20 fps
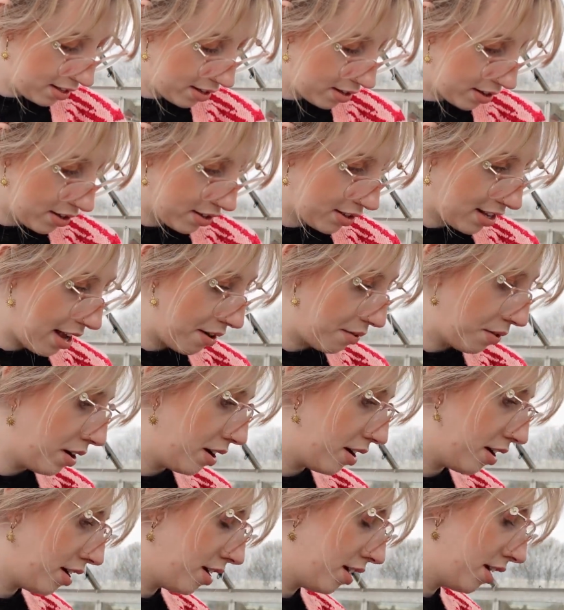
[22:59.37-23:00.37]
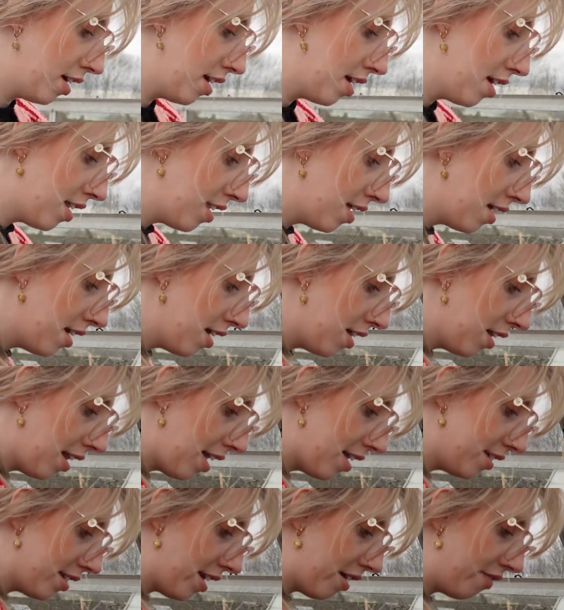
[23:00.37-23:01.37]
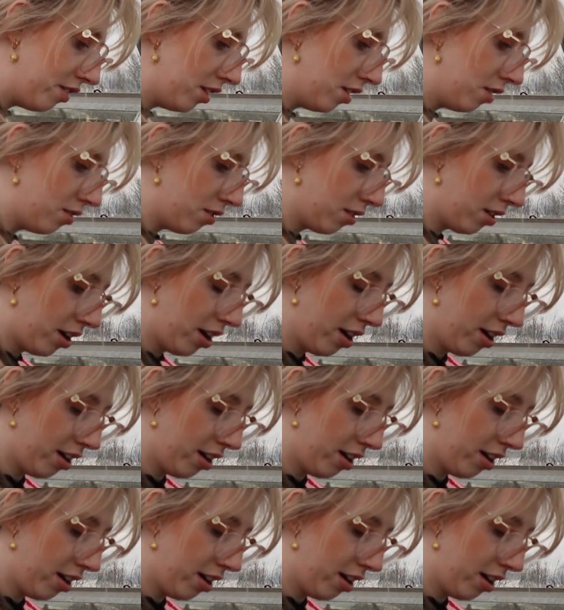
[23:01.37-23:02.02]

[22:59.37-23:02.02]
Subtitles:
So let's have a look.